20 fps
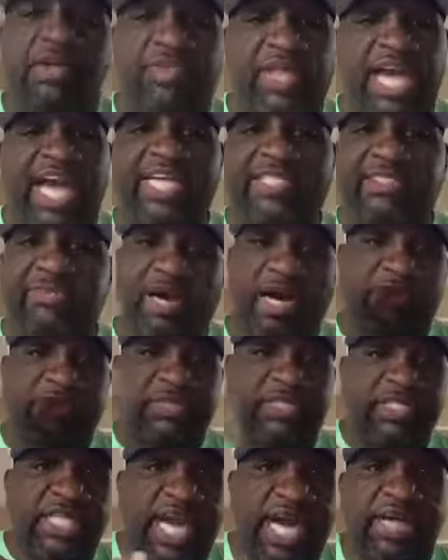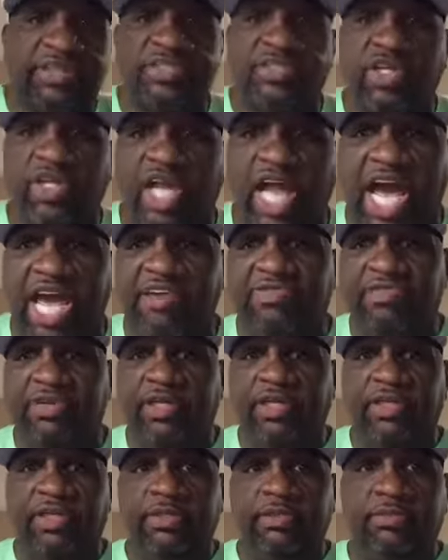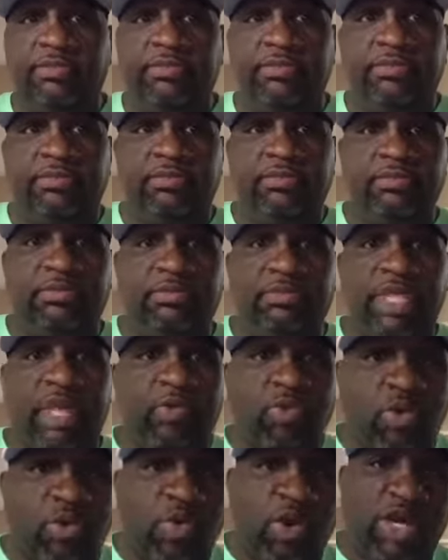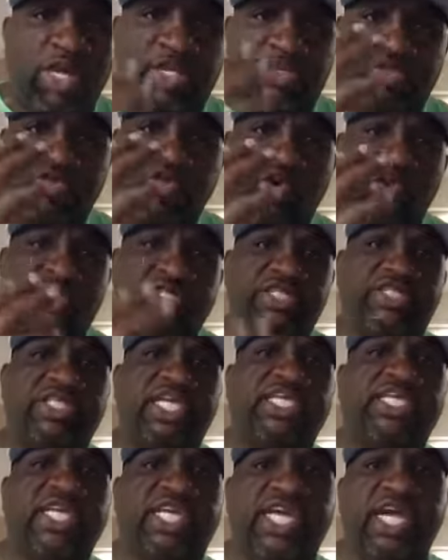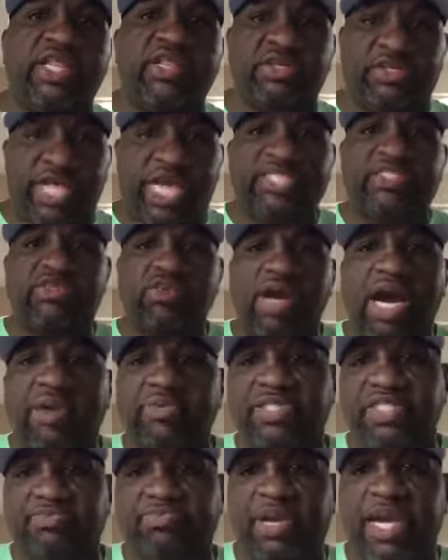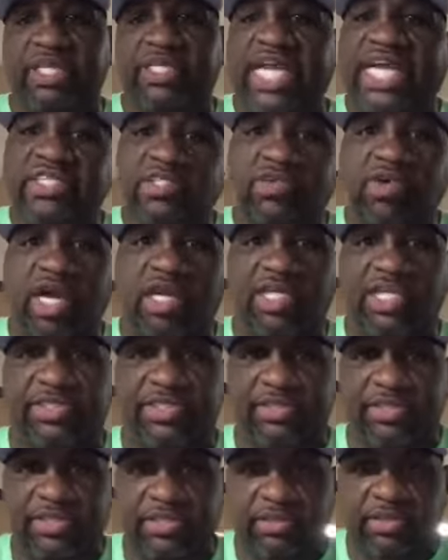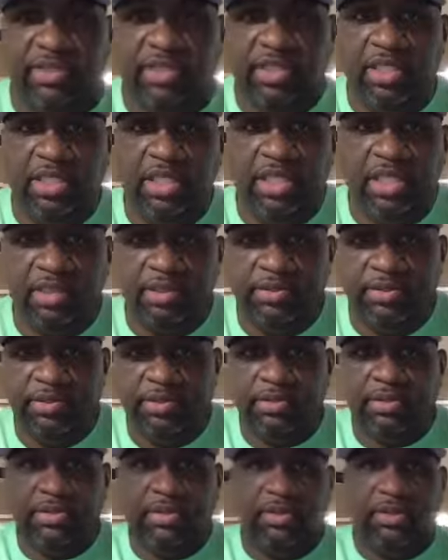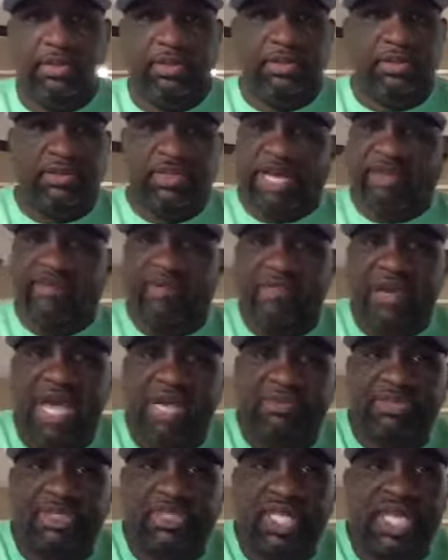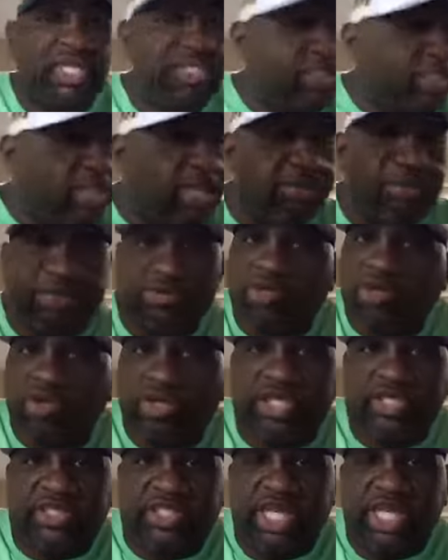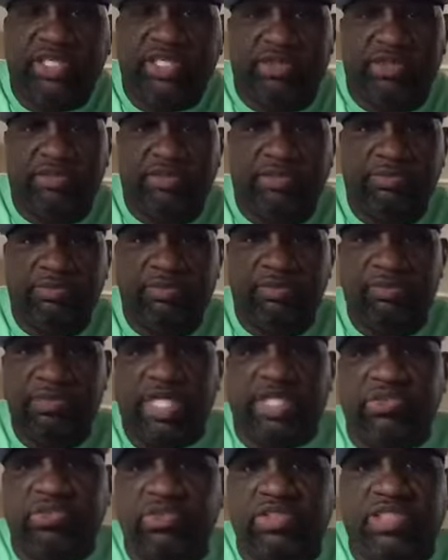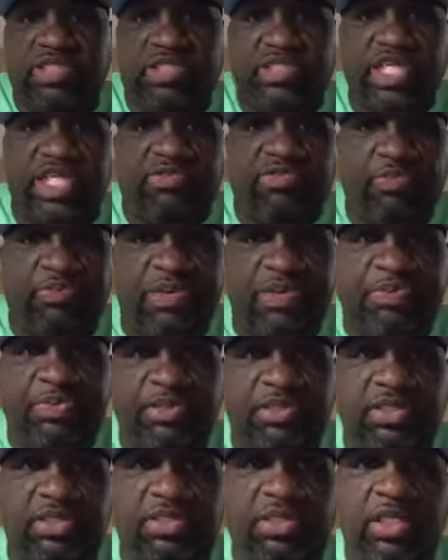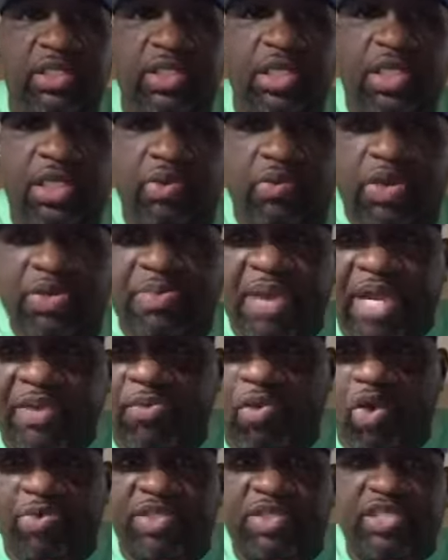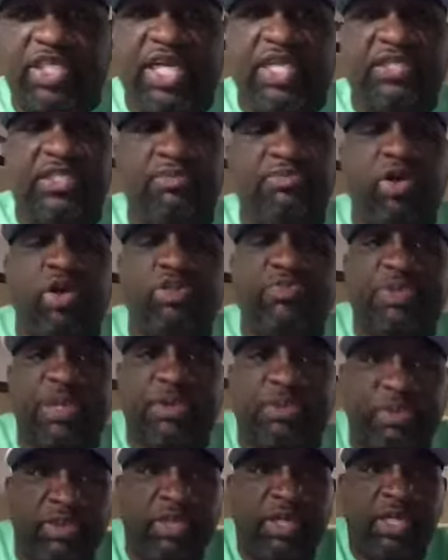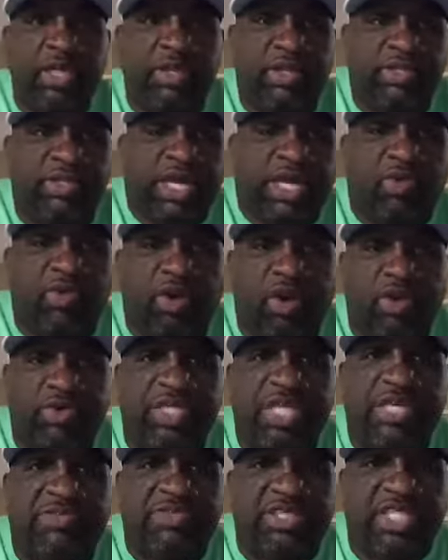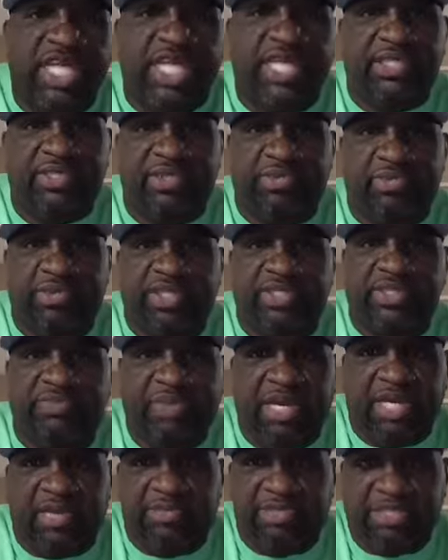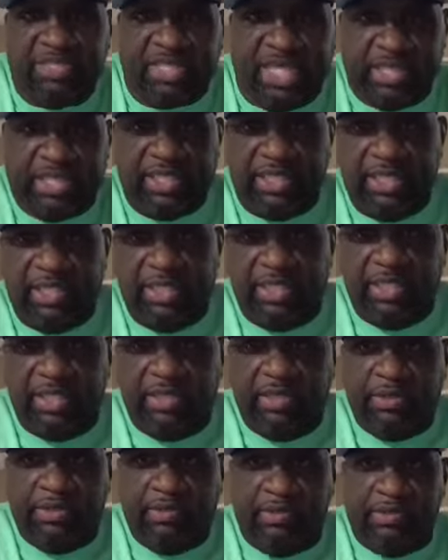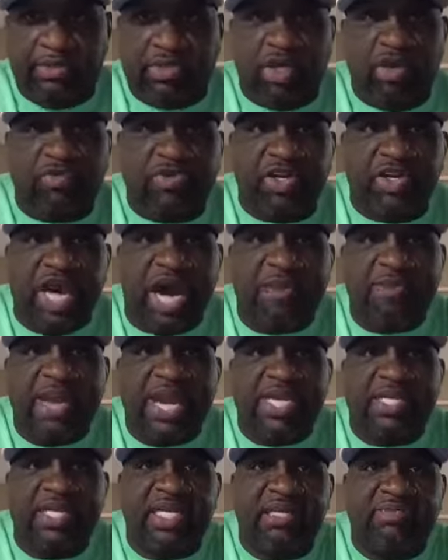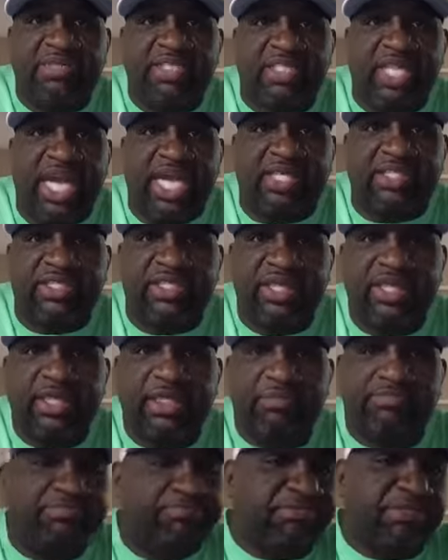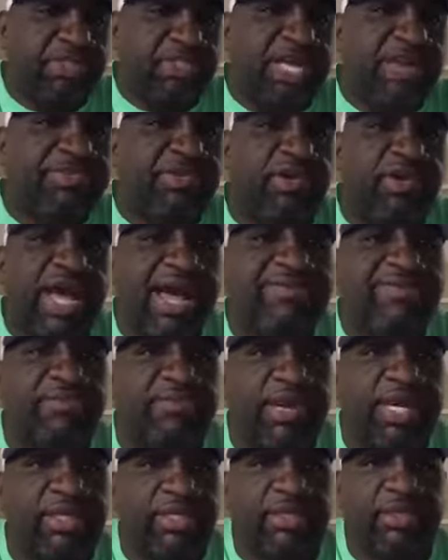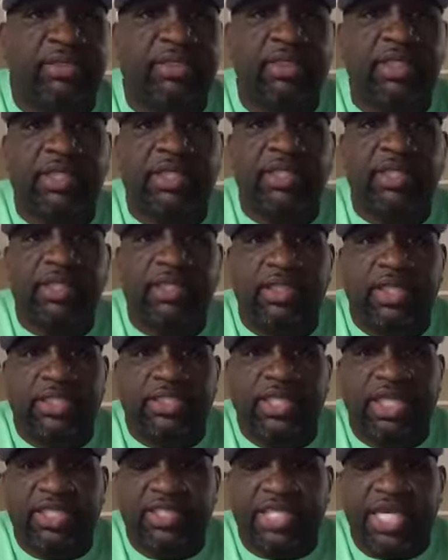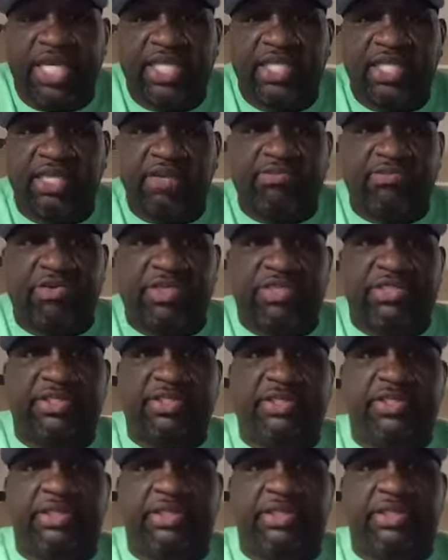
They had some ups and downs in their life. And we're working towards this thing together. That's who I respect. That's who I listen to. Now, if I made mistakes, yep, I'm going to continue. That's what successful people do. We make more mistakes than most people that are willing to even take the risk to make a mistake. So if you're not making any mistakes, never going to have a breakthrough because you ain't taking enough risk.